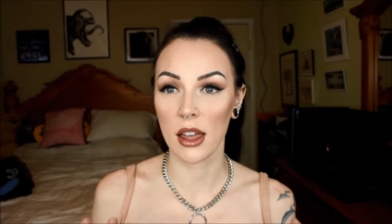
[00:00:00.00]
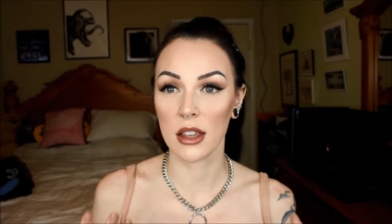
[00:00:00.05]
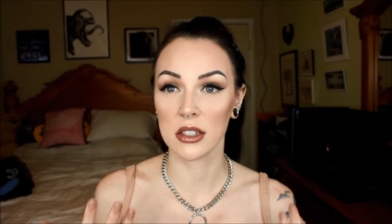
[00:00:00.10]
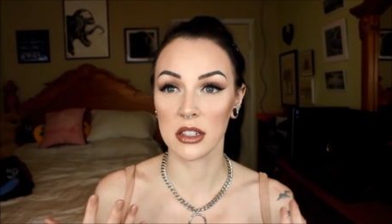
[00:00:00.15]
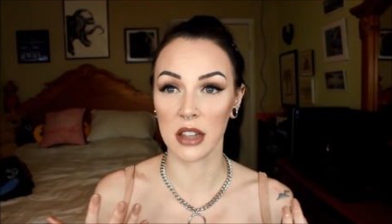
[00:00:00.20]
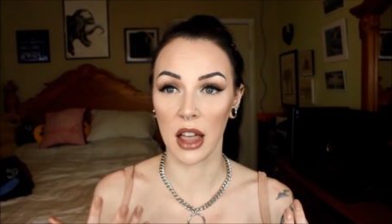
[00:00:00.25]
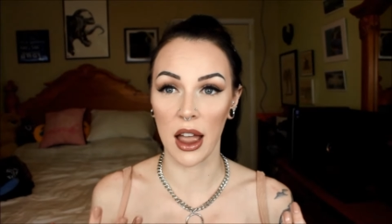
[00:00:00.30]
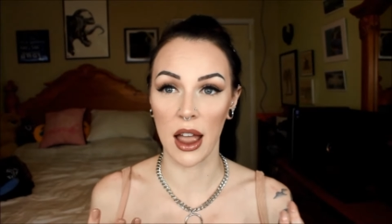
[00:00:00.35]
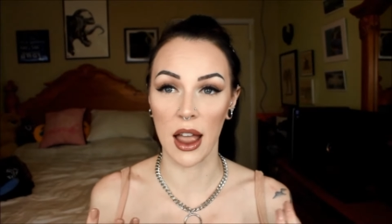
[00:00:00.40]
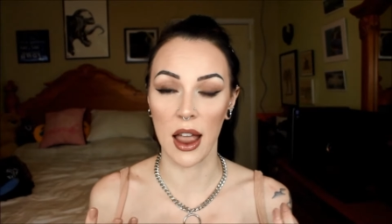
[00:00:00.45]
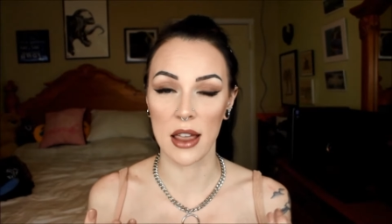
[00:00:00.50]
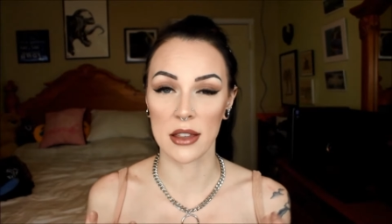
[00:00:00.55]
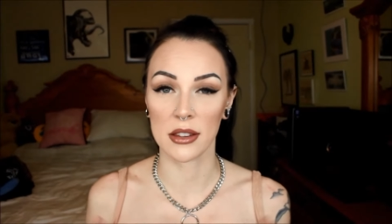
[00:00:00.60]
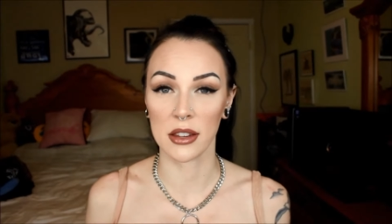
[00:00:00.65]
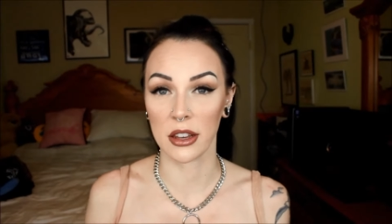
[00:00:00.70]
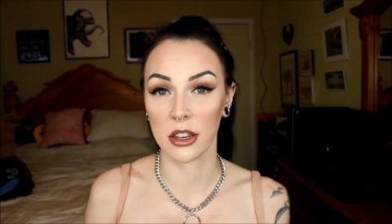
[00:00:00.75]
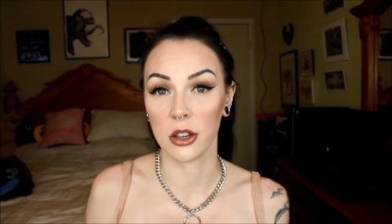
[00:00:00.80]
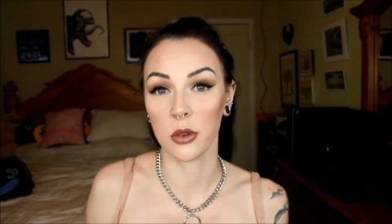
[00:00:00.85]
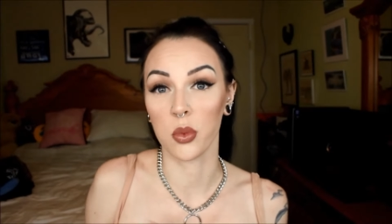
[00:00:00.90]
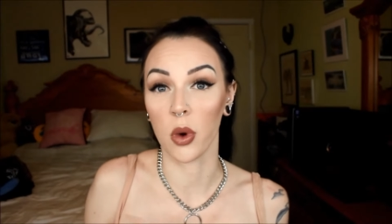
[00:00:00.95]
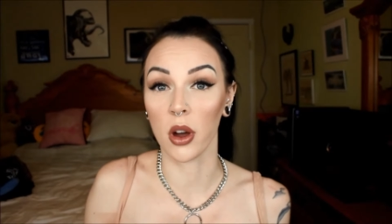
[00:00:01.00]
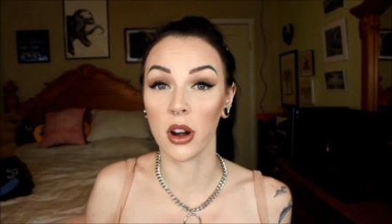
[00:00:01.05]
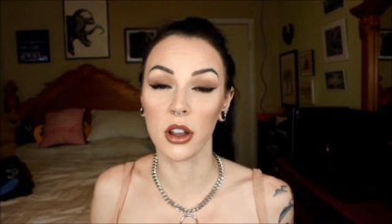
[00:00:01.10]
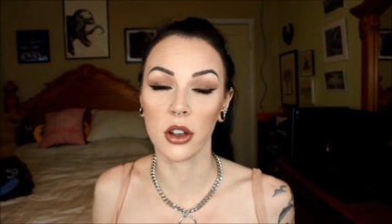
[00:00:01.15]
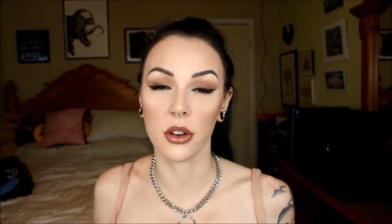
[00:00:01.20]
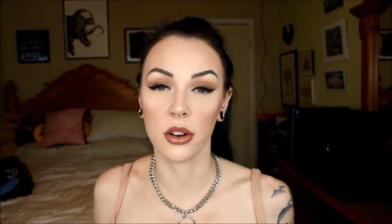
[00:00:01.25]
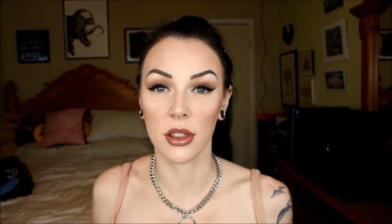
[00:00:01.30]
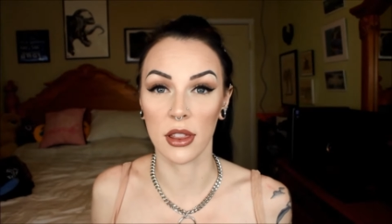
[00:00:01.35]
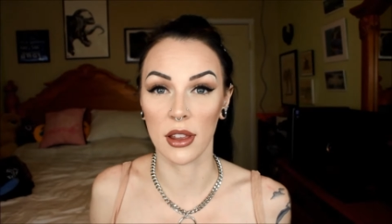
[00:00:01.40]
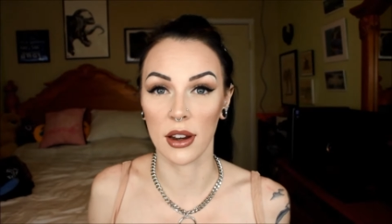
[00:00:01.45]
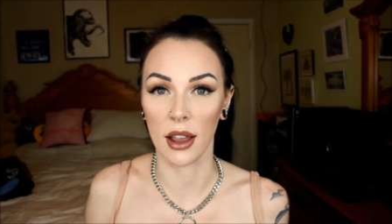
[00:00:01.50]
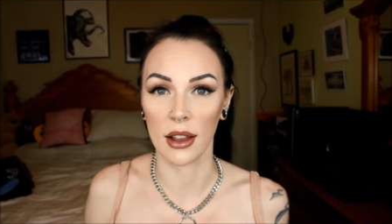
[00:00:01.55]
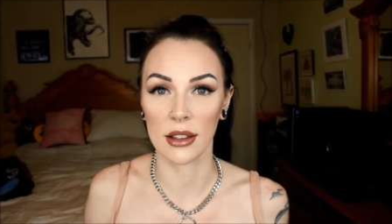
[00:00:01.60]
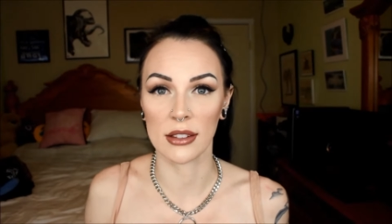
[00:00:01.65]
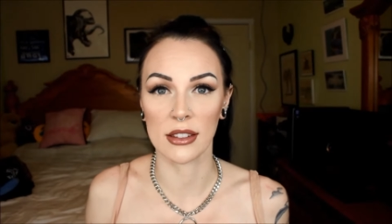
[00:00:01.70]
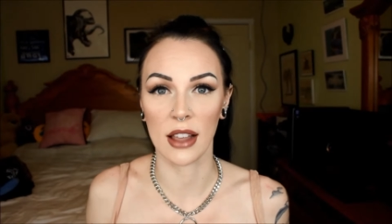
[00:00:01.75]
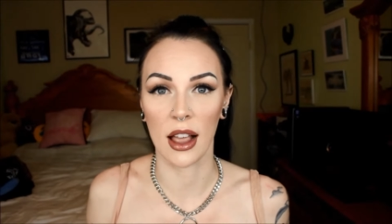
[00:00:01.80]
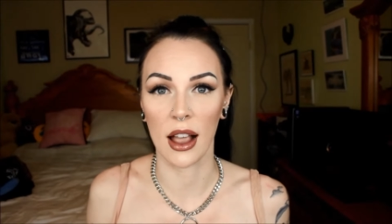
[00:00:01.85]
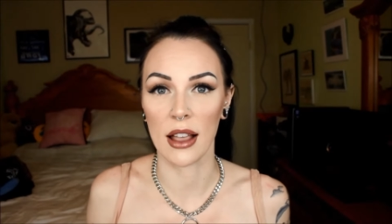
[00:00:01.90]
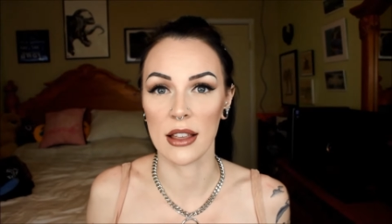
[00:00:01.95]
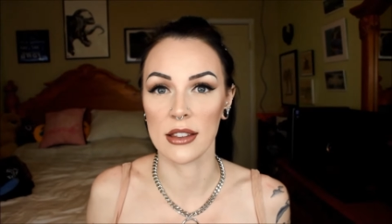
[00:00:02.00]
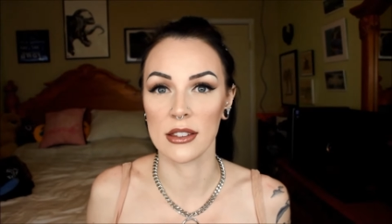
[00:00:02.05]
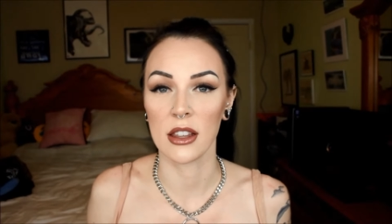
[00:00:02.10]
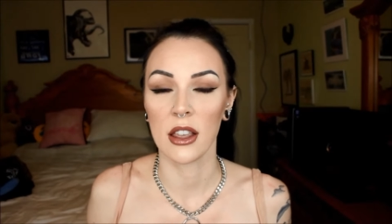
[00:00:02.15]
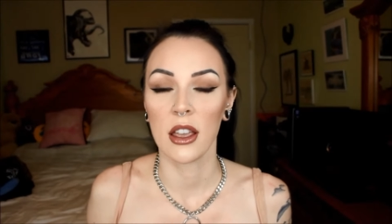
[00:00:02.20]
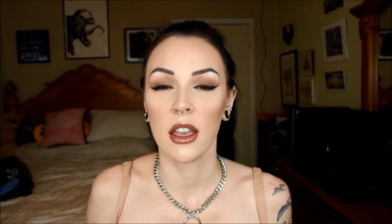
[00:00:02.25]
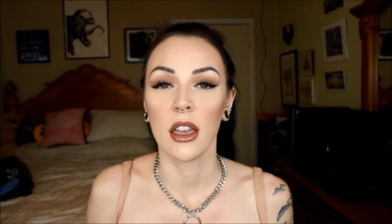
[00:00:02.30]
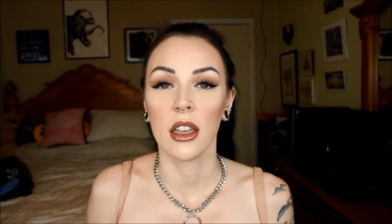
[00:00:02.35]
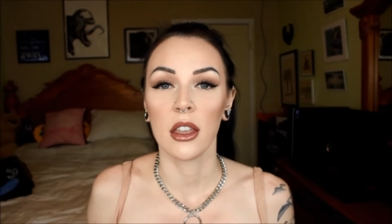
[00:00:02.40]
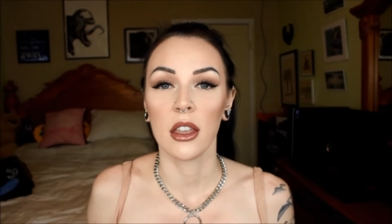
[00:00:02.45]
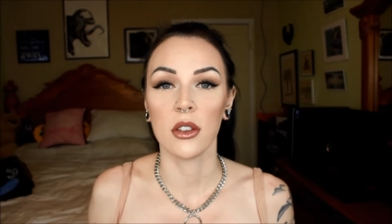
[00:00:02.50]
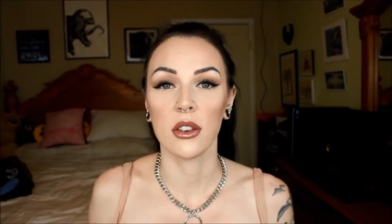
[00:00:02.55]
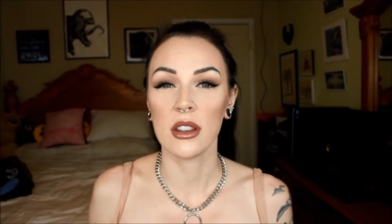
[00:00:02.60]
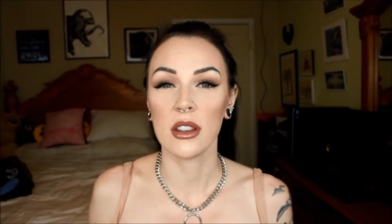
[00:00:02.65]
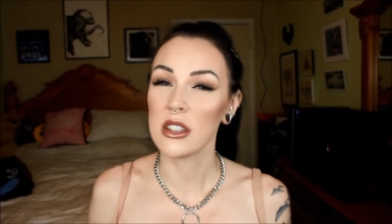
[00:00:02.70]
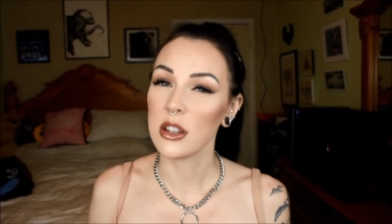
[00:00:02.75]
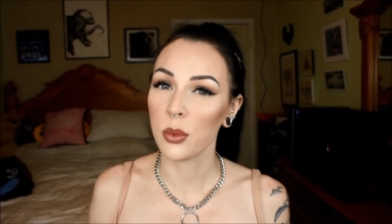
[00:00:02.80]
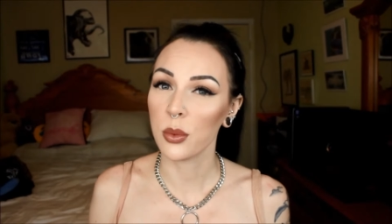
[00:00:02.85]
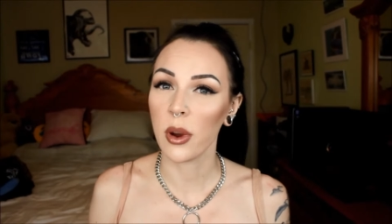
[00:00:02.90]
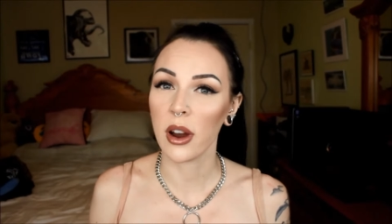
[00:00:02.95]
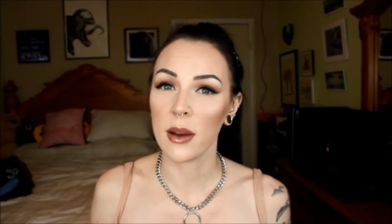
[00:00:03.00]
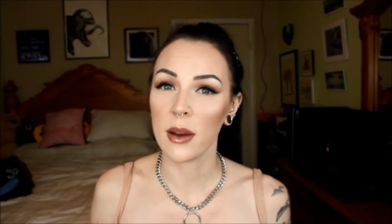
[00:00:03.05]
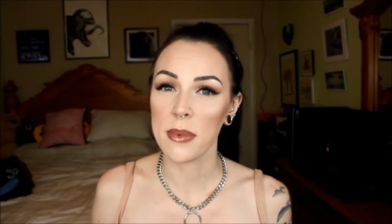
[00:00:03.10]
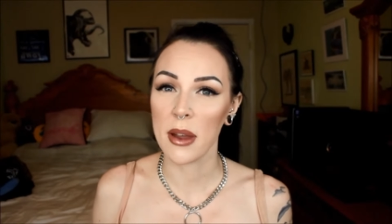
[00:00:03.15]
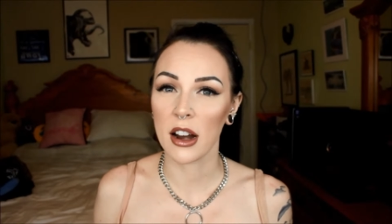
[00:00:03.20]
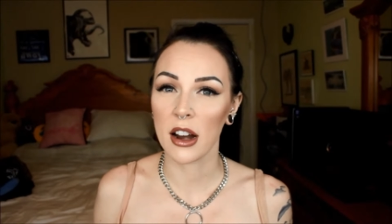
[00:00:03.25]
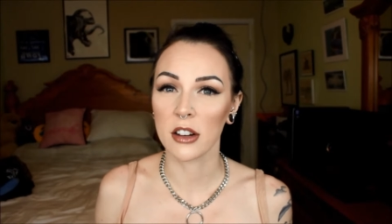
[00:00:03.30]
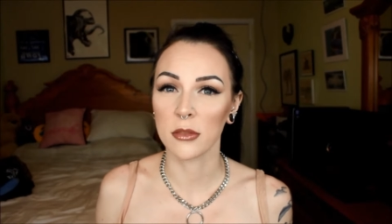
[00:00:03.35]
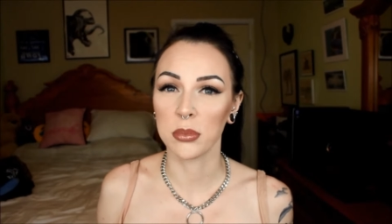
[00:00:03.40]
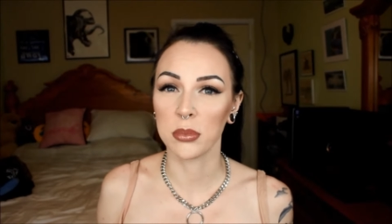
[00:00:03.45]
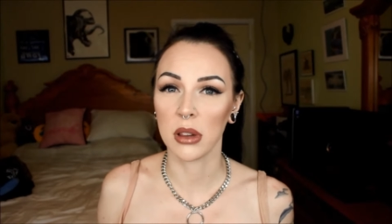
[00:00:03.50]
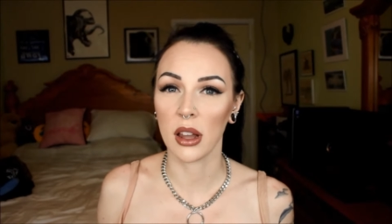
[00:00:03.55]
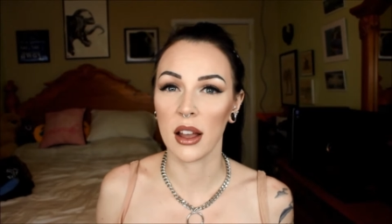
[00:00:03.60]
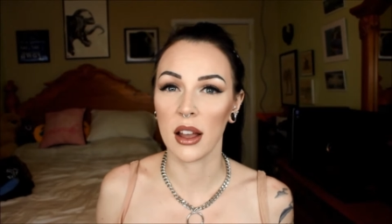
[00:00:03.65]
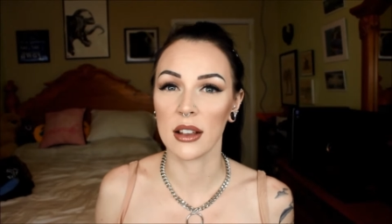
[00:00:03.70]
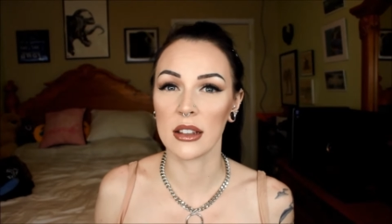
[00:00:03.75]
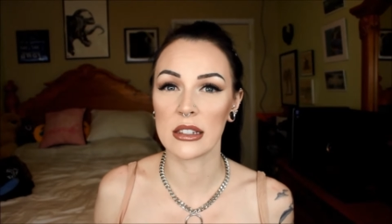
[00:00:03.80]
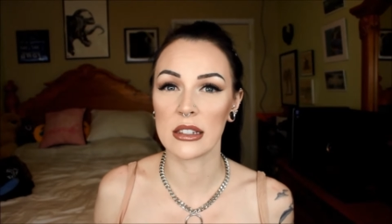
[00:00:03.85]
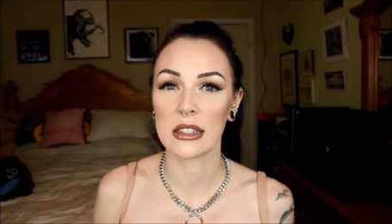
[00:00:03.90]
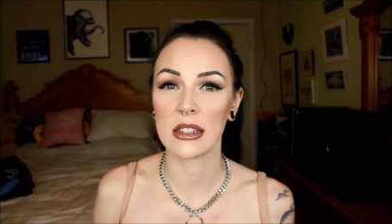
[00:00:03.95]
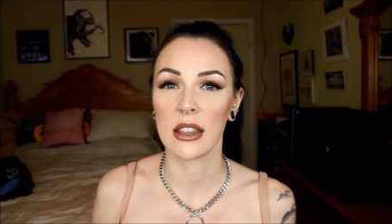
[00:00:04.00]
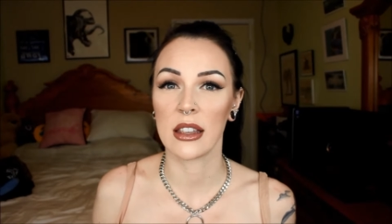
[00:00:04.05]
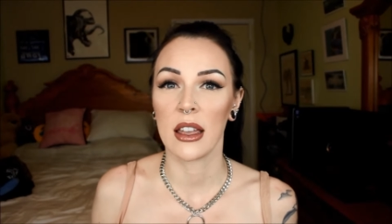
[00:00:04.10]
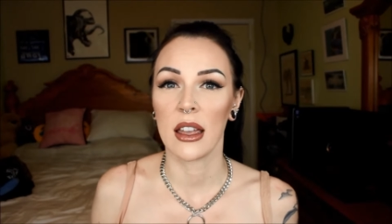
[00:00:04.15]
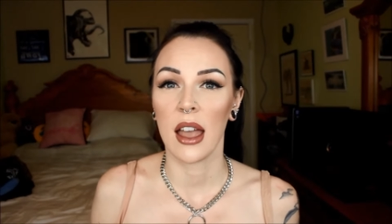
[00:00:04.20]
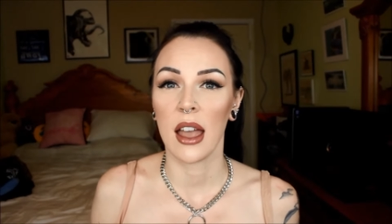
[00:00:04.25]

a size and you want to go to the next size, you need to wear a pair of plugs